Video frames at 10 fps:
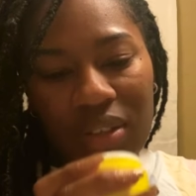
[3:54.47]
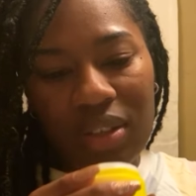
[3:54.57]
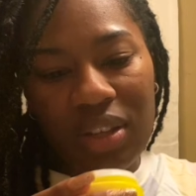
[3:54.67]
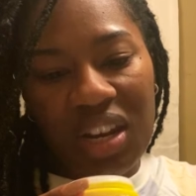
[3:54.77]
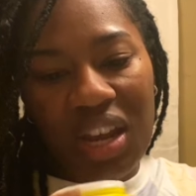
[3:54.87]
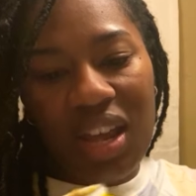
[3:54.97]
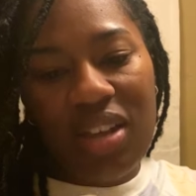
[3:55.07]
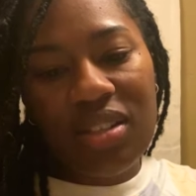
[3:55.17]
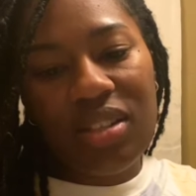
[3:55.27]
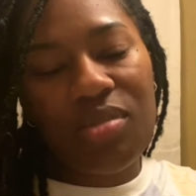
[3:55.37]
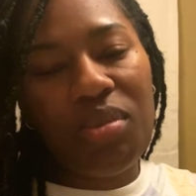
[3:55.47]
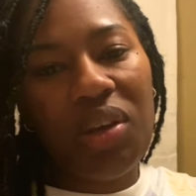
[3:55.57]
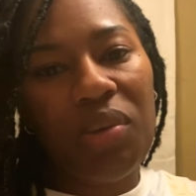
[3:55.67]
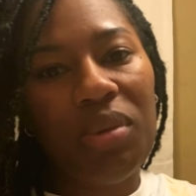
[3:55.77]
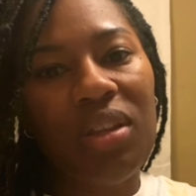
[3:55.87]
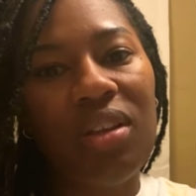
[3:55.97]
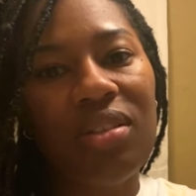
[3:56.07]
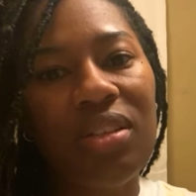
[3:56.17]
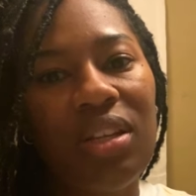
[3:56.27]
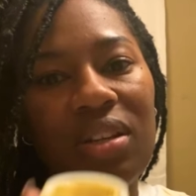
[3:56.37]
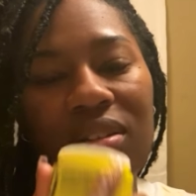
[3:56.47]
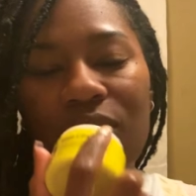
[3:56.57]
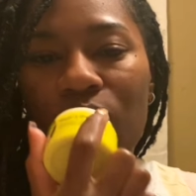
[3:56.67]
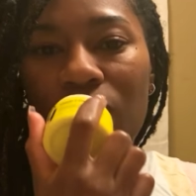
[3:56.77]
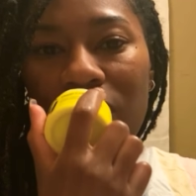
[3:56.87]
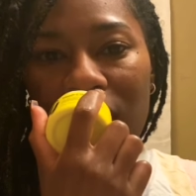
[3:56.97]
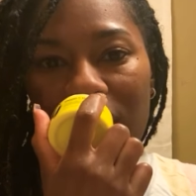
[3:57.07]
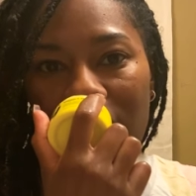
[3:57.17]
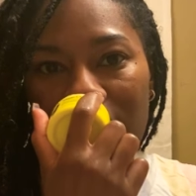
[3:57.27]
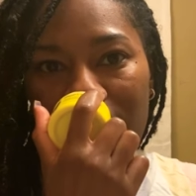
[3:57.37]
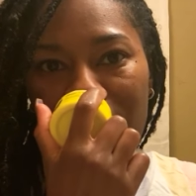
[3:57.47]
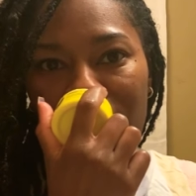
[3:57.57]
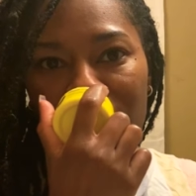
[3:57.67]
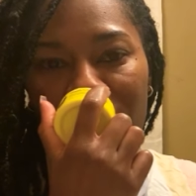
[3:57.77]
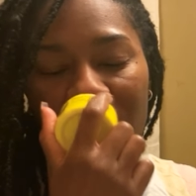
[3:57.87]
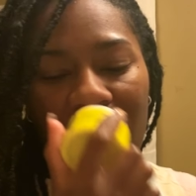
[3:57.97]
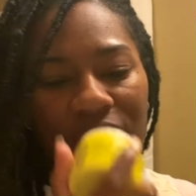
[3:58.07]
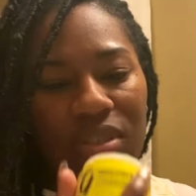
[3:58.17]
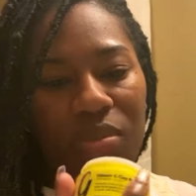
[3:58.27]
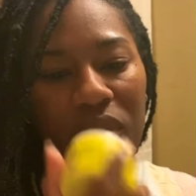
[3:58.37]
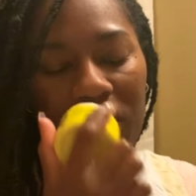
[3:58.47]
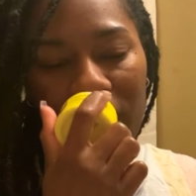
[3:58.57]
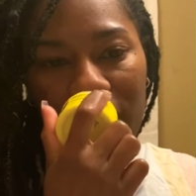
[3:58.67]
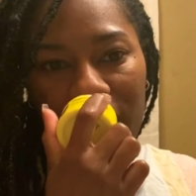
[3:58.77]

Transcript: It has a smell, but it doesn't really have a smell.